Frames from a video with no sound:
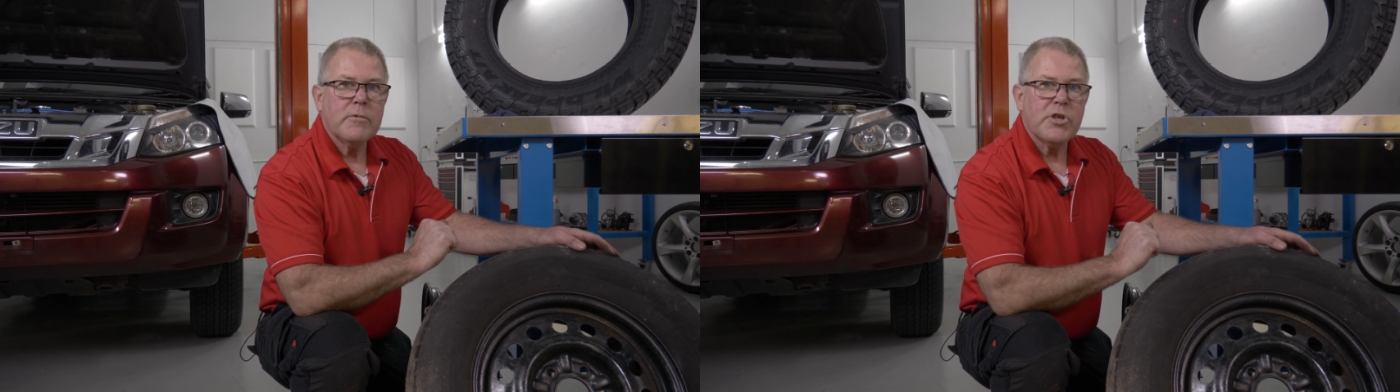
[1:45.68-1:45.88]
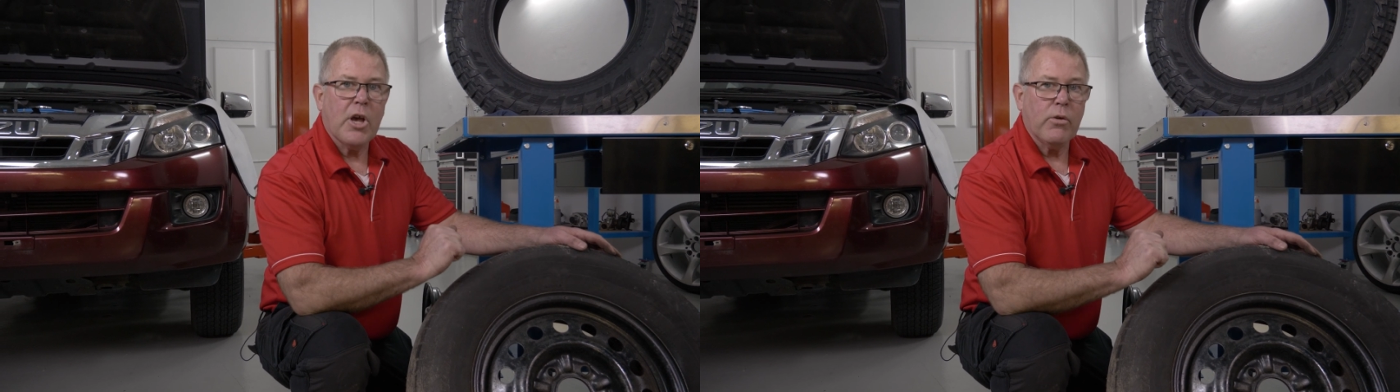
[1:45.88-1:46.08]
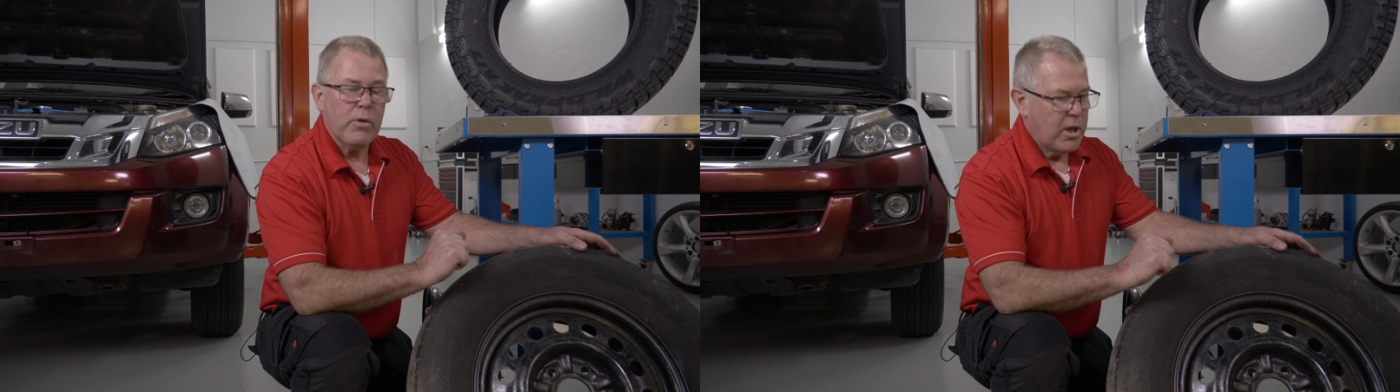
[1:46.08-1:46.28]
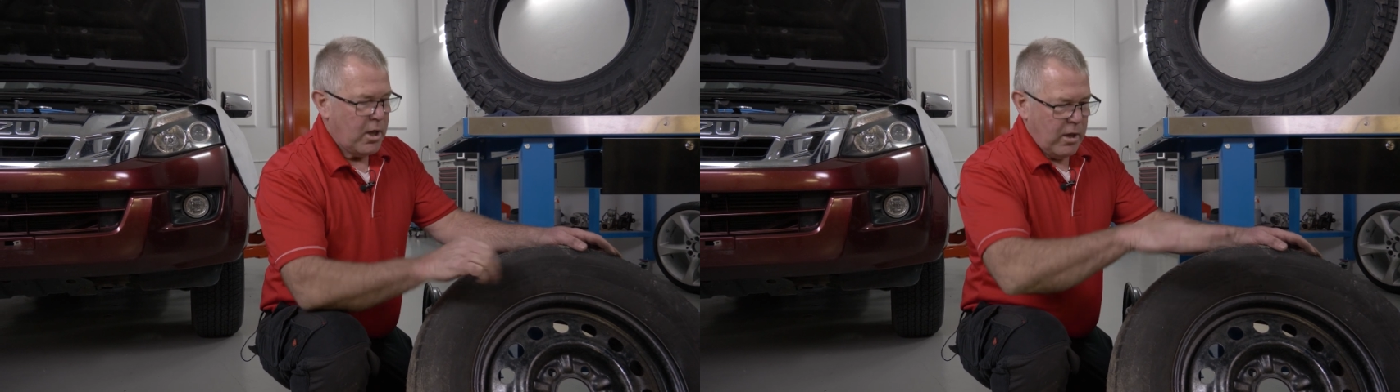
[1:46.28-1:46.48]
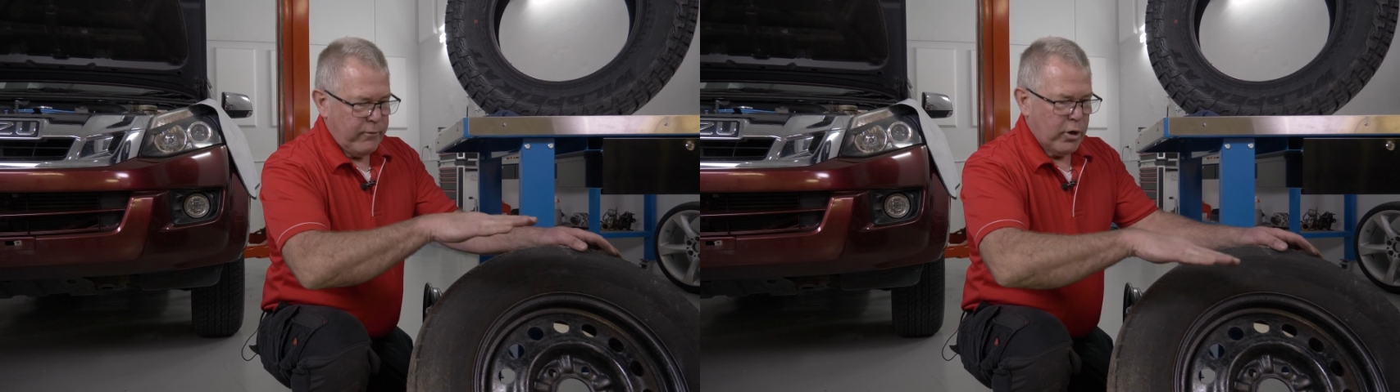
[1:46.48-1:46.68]
So
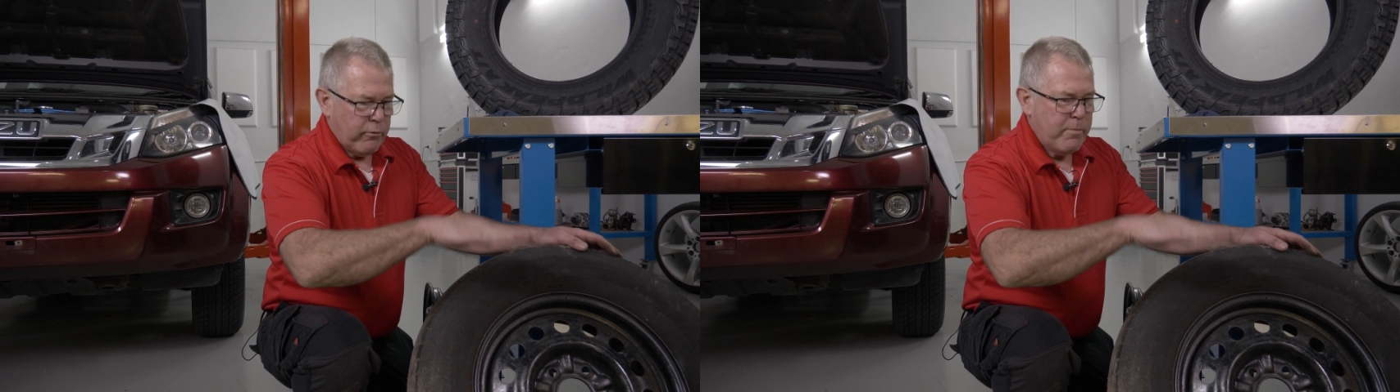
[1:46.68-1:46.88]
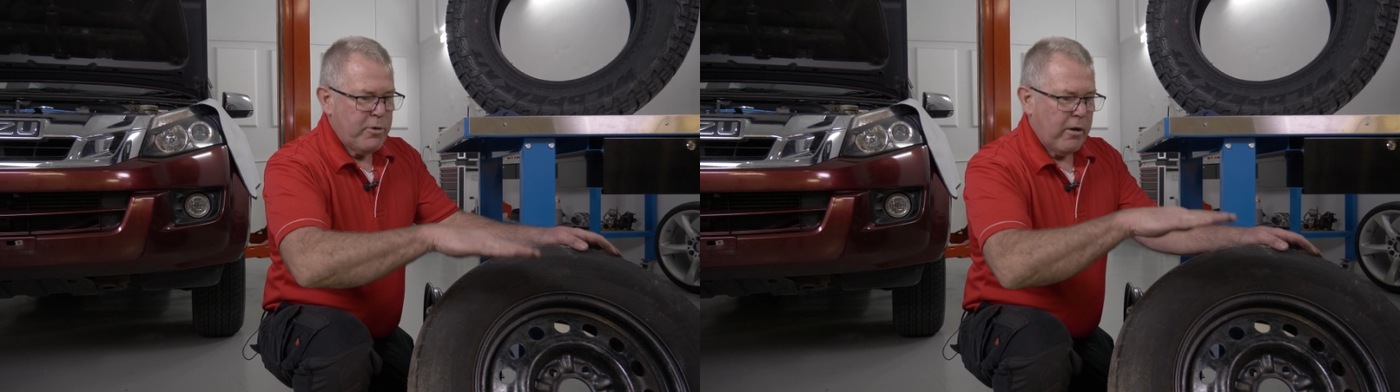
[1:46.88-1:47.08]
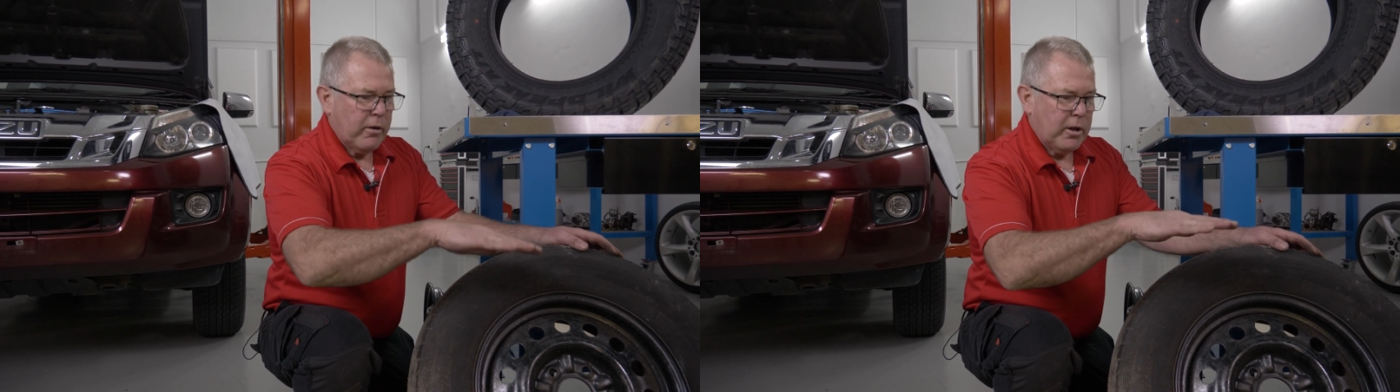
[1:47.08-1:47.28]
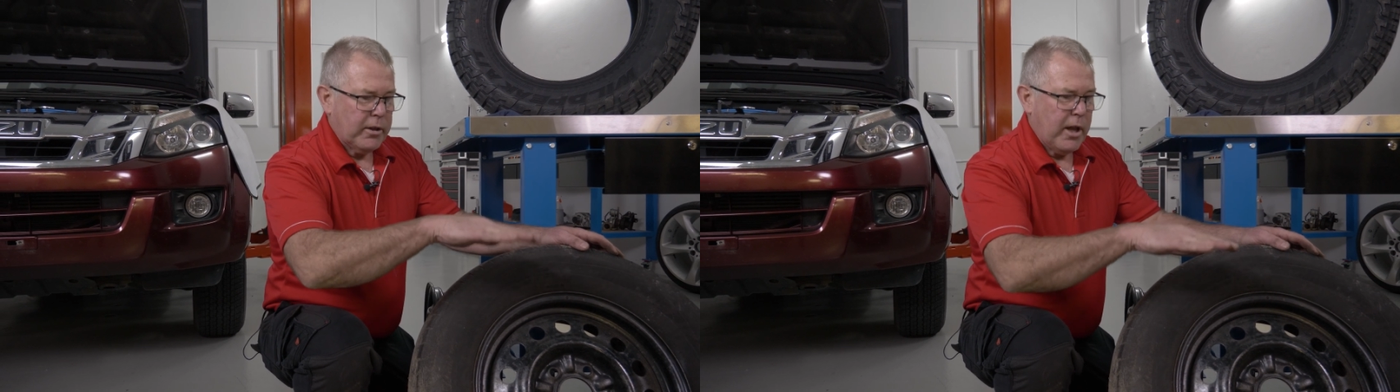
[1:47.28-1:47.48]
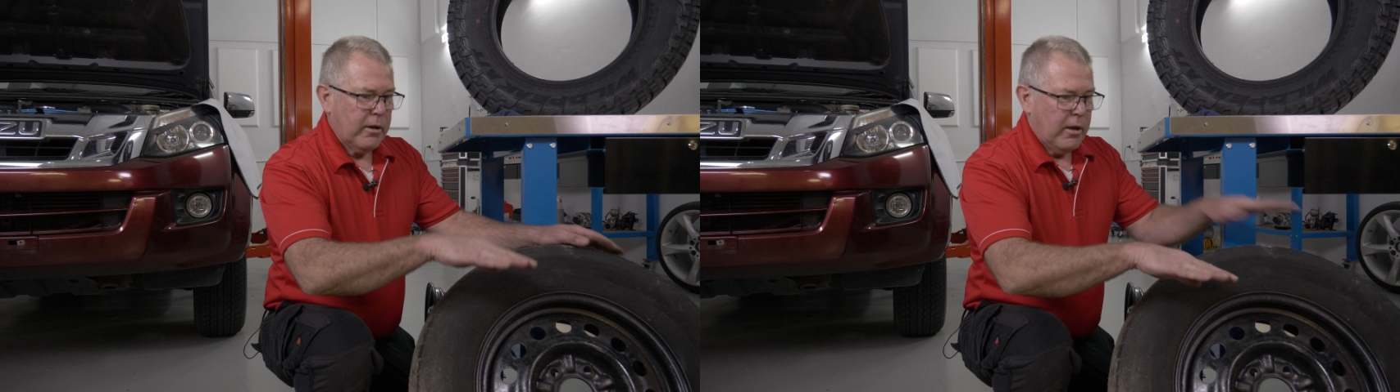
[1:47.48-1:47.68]
if you've got a rim going
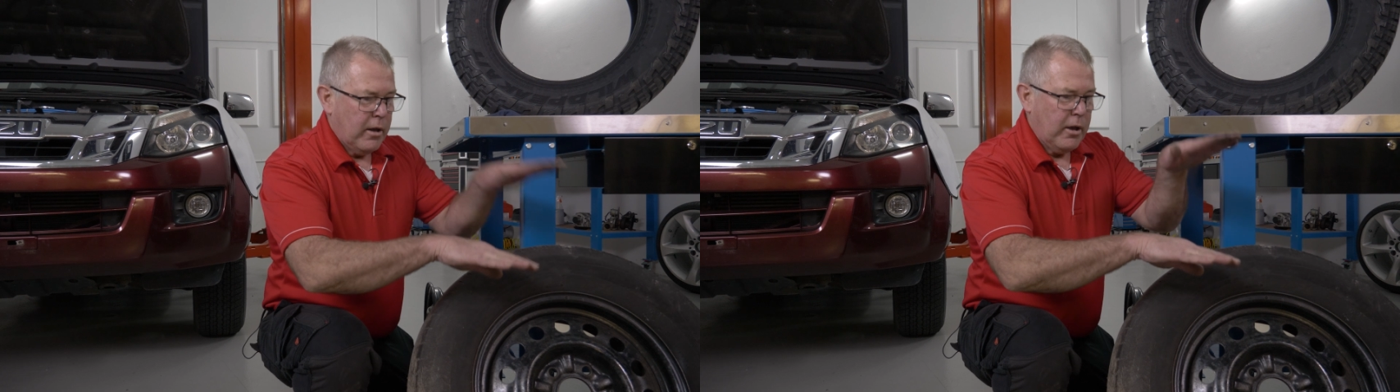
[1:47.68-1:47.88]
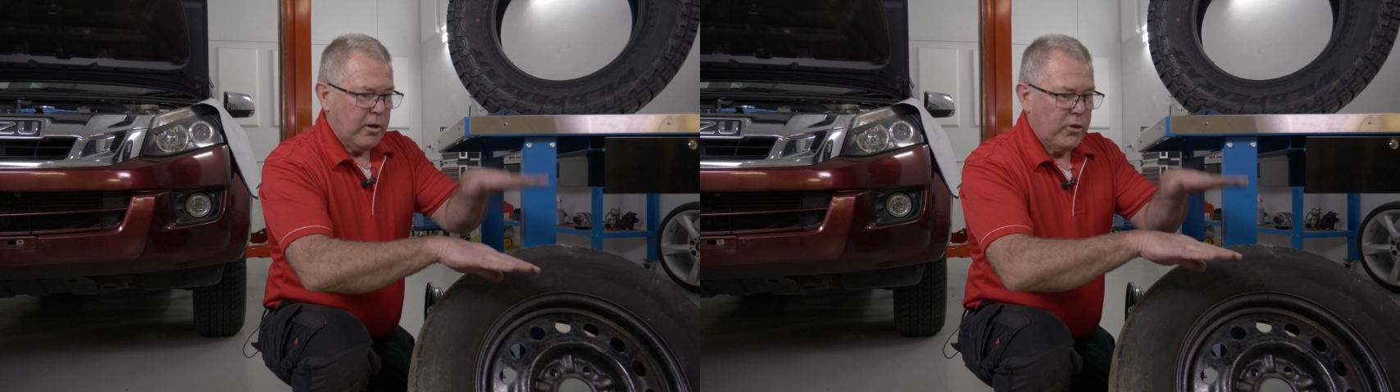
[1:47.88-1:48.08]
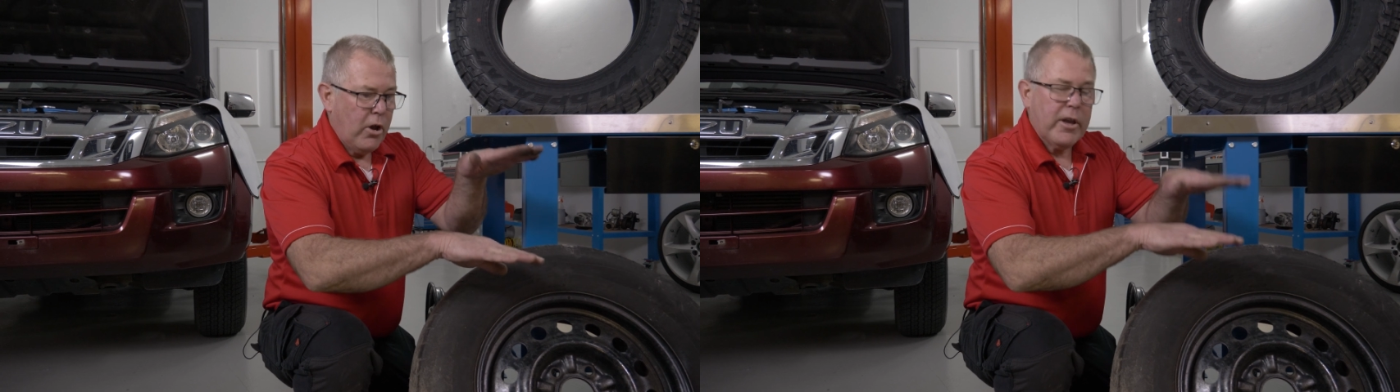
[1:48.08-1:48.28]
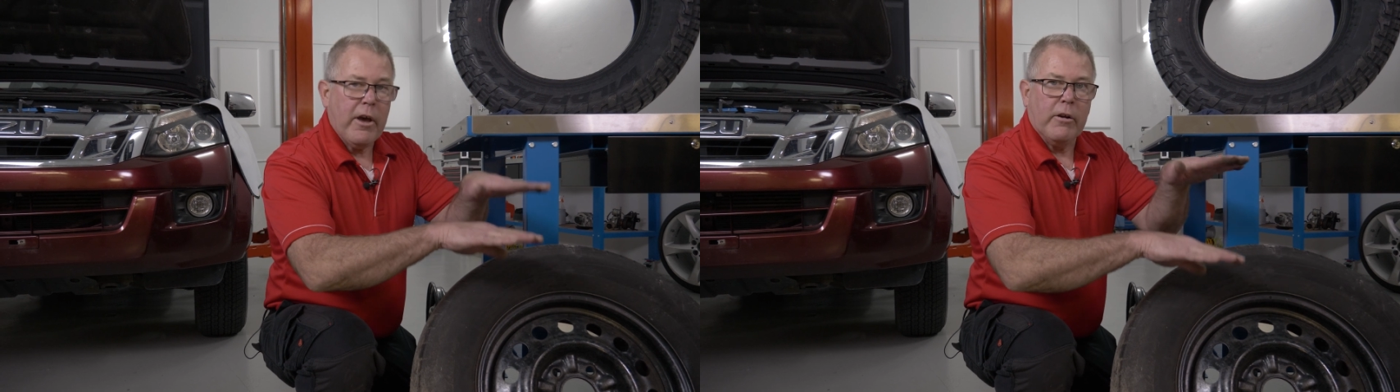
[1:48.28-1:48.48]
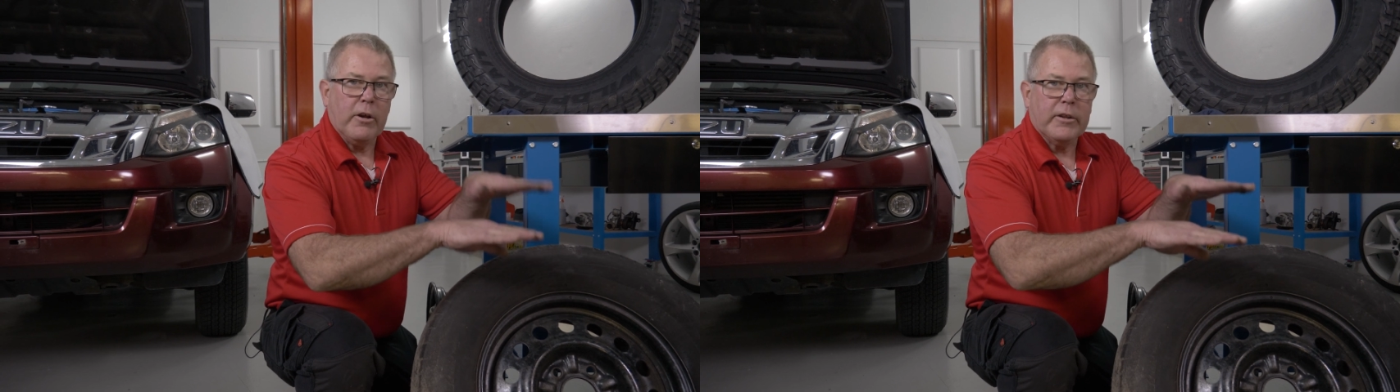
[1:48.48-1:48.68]
like that and a tyre
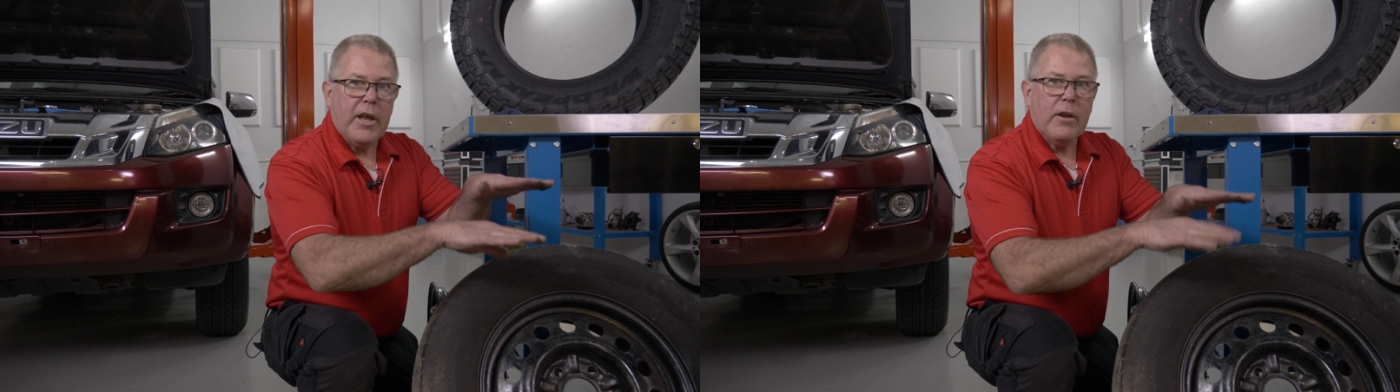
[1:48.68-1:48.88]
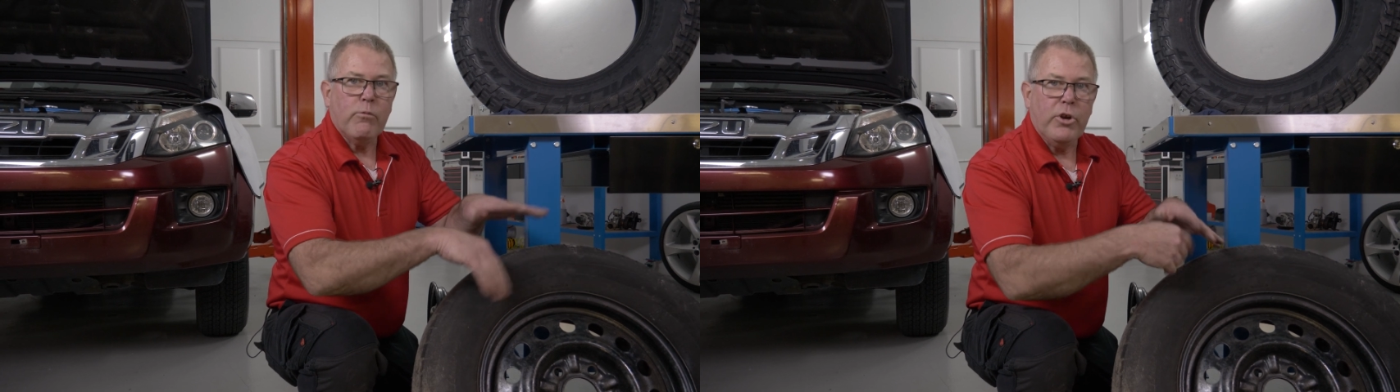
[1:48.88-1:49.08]
going like that,